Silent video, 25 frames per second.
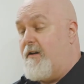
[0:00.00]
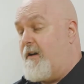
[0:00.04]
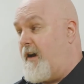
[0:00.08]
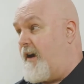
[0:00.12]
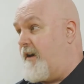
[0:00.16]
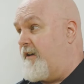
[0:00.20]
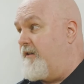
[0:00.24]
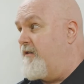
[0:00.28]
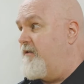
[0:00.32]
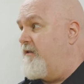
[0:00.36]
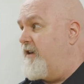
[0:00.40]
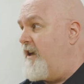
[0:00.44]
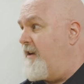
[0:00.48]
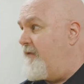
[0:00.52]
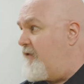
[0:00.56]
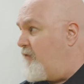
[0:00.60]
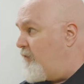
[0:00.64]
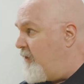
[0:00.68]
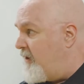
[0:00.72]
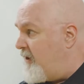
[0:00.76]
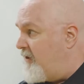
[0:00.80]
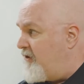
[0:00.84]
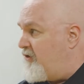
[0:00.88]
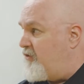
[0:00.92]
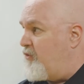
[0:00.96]
and even
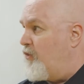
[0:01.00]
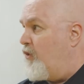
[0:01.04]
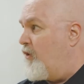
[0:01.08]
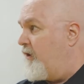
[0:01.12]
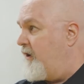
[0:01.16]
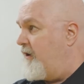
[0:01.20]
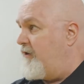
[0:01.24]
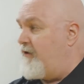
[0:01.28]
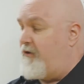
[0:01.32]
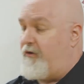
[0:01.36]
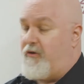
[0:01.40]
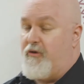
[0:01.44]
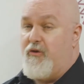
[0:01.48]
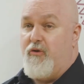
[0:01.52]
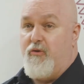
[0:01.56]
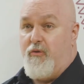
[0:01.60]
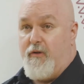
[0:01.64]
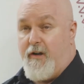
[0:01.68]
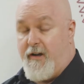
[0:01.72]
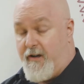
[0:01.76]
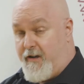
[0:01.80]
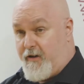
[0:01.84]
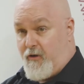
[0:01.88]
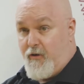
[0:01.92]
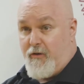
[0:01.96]
when you're just walking through,
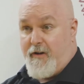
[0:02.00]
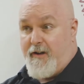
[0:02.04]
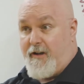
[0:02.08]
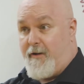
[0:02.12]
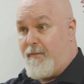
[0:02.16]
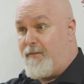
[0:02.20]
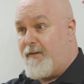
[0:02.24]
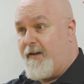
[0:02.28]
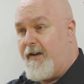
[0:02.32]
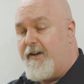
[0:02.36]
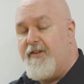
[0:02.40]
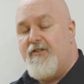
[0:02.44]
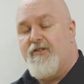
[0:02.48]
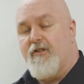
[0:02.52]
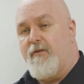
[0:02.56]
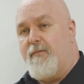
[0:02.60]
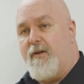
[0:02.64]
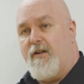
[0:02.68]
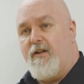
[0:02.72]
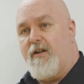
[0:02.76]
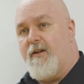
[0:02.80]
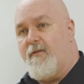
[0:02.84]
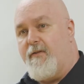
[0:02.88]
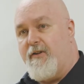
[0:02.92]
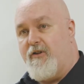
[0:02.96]
it looked like a place that'd be
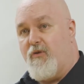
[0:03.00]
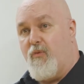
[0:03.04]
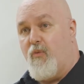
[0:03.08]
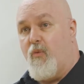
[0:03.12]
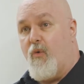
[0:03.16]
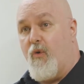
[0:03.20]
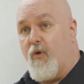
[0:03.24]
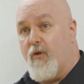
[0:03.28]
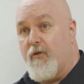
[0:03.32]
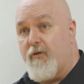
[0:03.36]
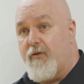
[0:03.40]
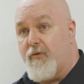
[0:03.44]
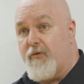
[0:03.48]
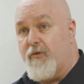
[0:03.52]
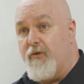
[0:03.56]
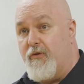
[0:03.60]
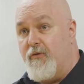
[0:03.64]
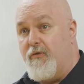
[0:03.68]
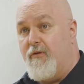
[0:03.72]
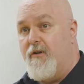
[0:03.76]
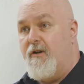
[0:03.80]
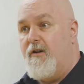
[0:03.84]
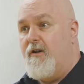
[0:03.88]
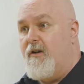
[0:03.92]
lovely to walk through,